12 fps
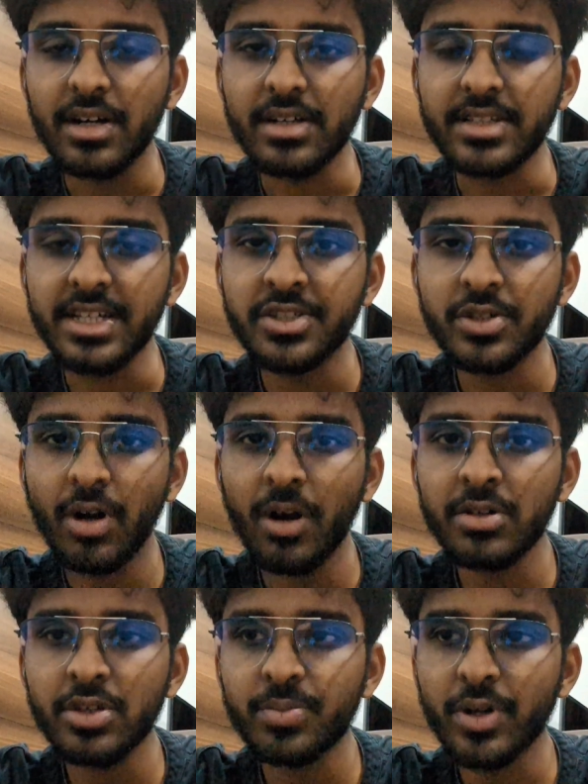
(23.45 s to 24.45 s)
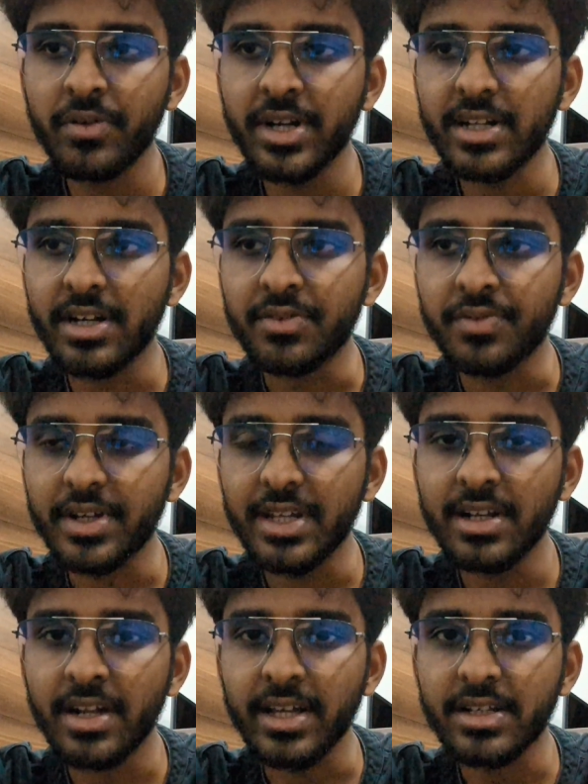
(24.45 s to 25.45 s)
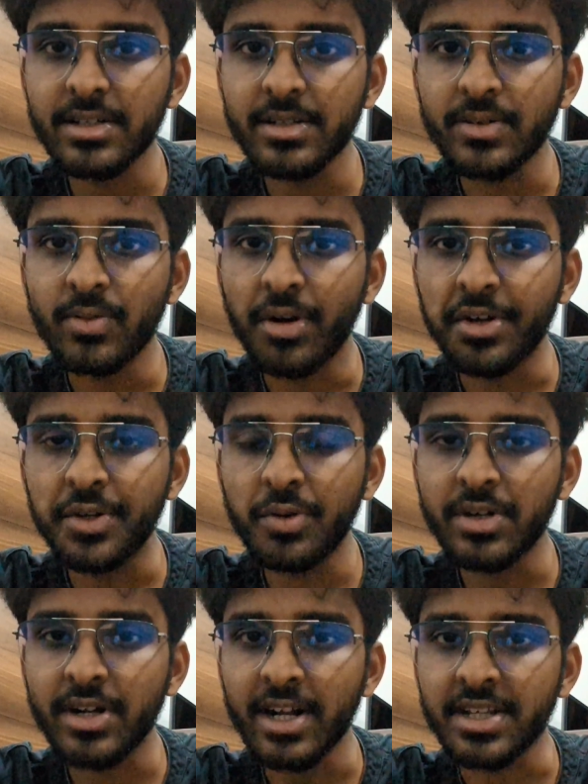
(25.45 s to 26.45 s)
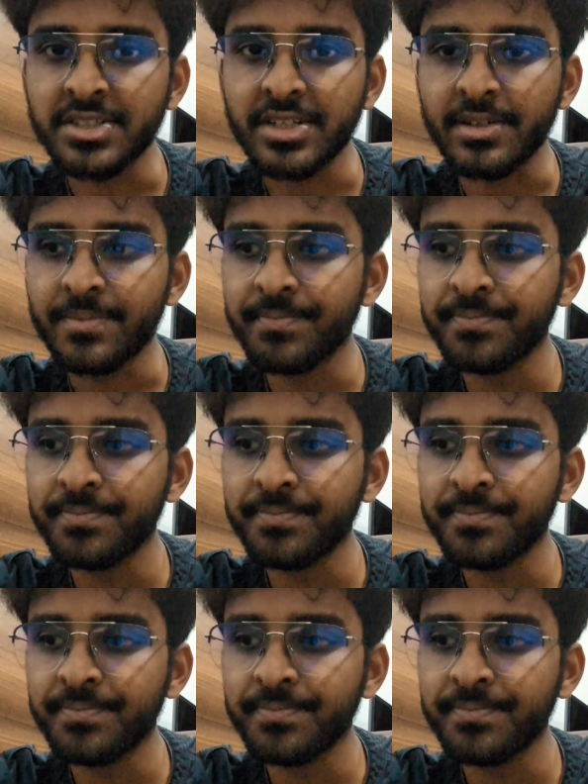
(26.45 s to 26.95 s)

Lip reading: They should also provide a feel like one-to-one connection.